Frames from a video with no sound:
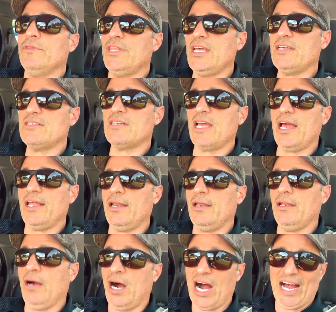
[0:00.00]
things get
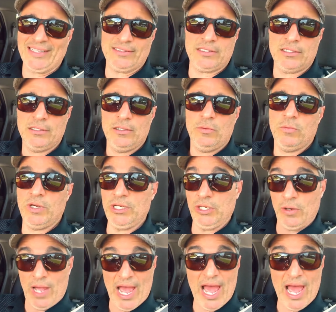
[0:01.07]
hot when you